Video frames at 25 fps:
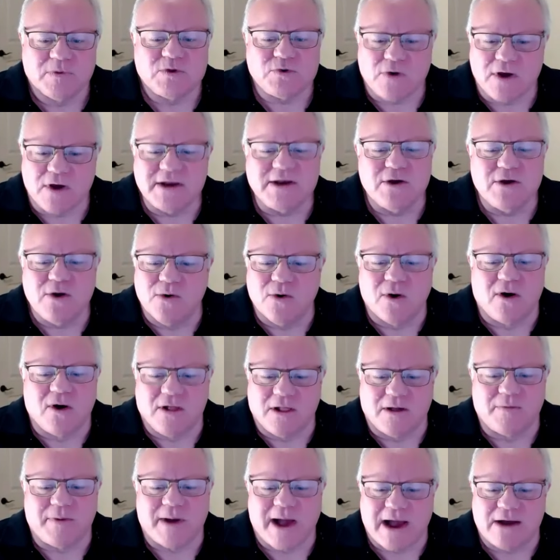So I knew
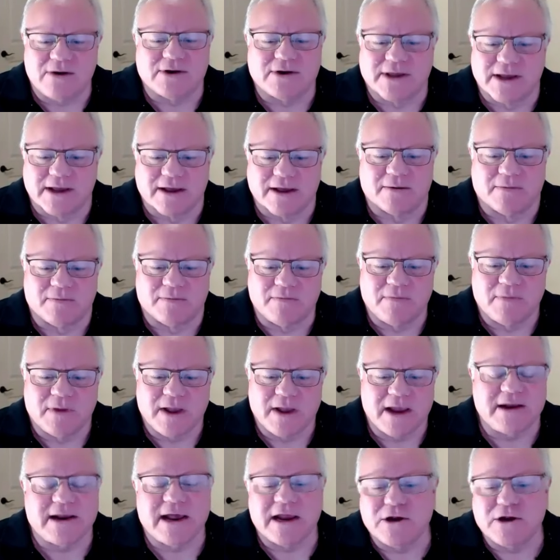all about him.
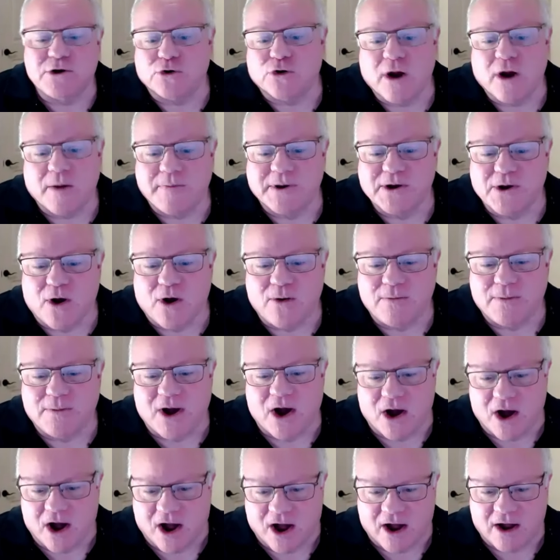And I grew up in
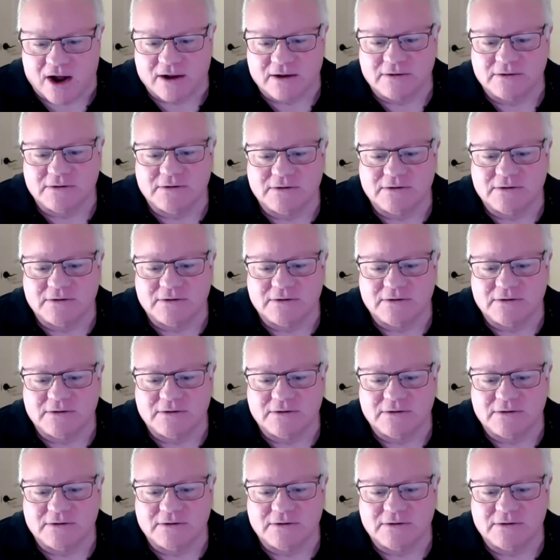Omaha.